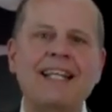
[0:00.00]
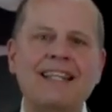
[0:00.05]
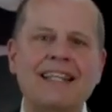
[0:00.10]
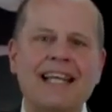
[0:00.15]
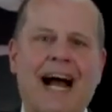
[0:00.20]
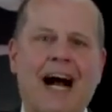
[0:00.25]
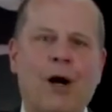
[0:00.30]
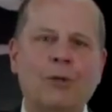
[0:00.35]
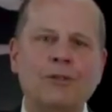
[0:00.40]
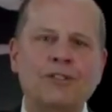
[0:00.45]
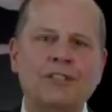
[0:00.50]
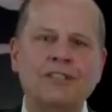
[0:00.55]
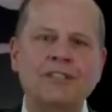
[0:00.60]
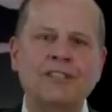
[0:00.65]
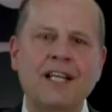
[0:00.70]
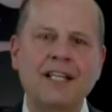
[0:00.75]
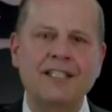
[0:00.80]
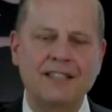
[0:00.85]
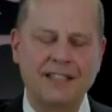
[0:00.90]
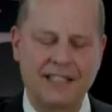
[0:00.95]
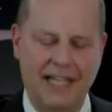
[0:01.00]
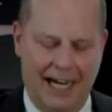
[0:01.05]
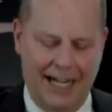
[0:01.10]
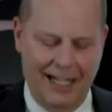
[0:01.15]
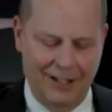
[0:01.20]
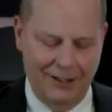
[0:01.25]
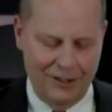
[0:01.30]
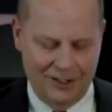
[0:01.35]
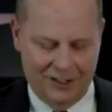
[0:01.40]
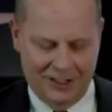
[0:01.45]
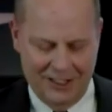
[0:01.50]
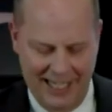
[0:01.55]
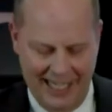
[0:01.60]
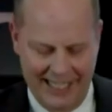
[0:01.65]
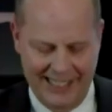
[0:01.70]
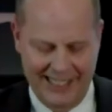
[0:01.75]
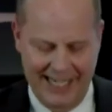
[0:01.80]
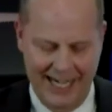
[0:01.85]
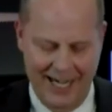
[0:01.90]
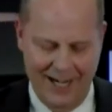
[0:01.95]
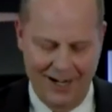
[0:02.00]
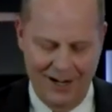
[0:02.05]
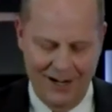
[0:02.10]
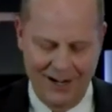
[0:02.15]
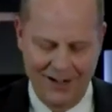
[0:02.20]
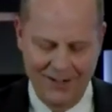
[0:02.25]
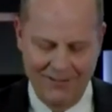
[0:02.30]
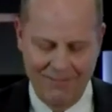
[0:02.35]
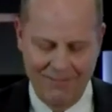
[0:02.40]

$1,000 a year.